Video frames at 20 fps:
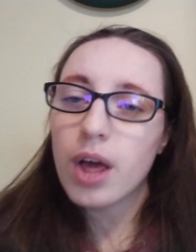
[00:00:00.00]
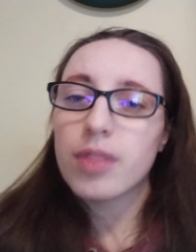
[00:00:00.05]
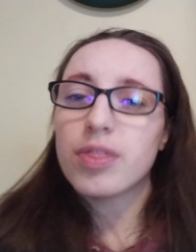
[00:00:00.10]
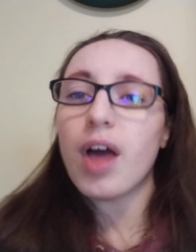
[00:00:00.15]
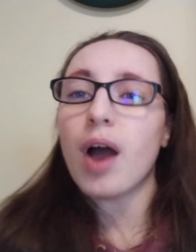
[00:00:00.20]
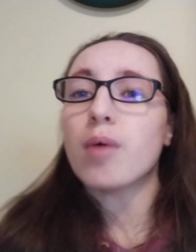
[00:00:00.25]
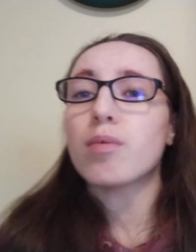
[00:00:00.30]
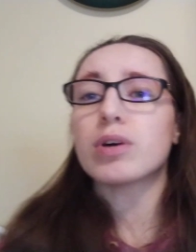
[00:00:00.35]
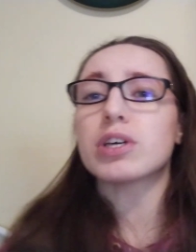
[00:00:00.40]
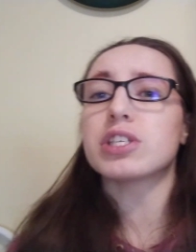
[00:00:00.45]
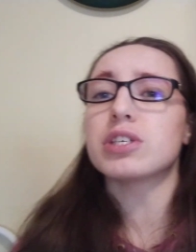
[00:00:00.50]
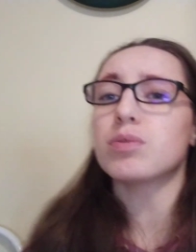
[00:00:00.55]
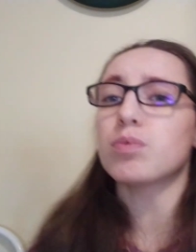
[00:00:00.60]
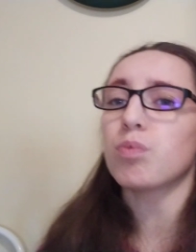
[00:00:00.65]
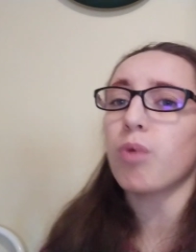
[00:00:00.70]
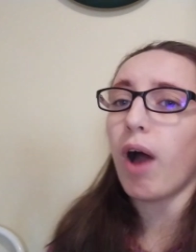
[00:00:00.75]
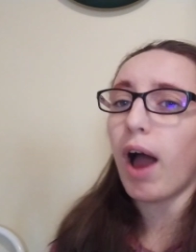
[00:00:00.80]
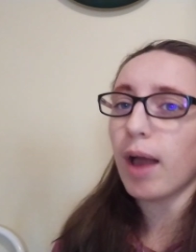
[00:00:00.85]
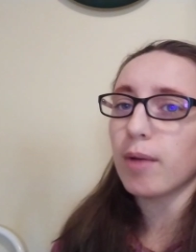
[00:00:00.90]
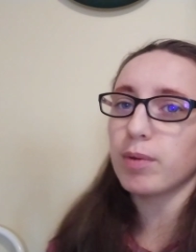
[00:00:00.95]
That wasn't
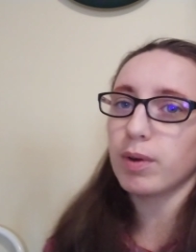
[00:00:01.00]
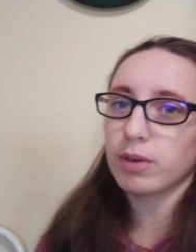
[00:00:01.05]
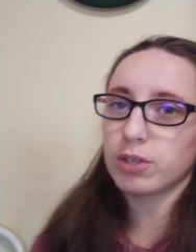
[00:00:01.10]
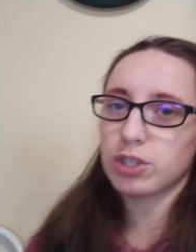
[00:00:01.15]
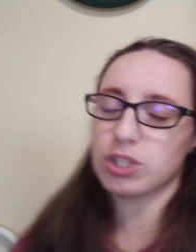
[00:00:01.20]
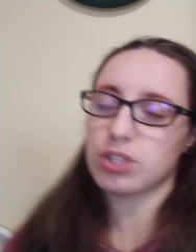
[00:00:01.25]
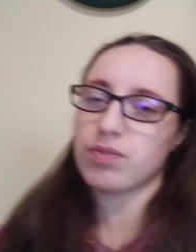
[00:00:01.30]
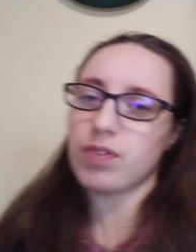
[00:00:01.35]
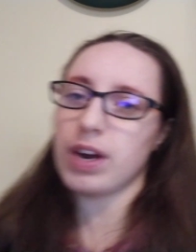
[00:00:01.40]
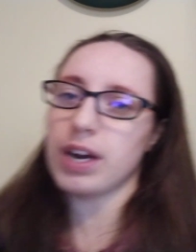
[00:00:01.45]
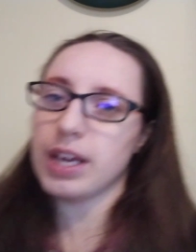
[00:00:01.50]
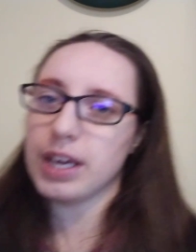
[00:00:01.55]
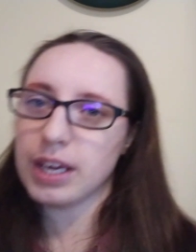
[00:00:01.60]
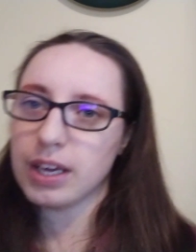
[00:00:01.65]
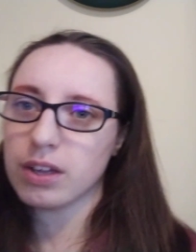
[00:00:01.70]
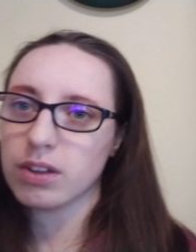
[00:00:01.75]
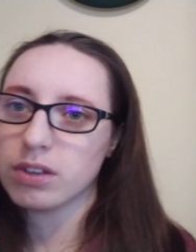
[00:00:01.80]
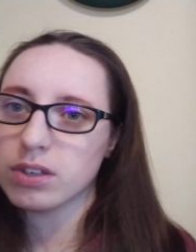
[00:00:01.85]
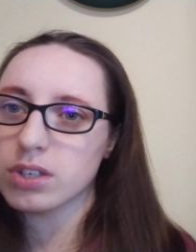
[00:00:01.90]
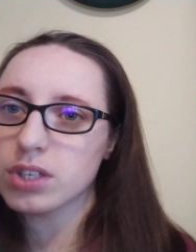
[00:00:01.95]
why we were just fighting
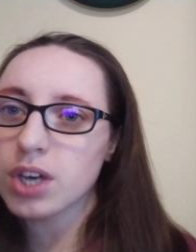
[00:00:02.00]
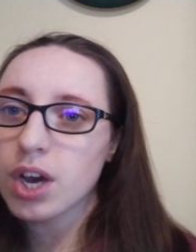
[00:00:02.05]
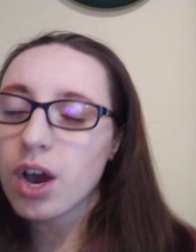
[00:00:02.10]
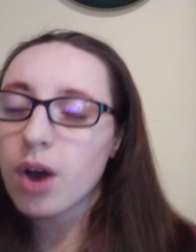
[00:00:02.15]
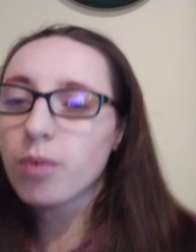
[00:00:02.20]
England.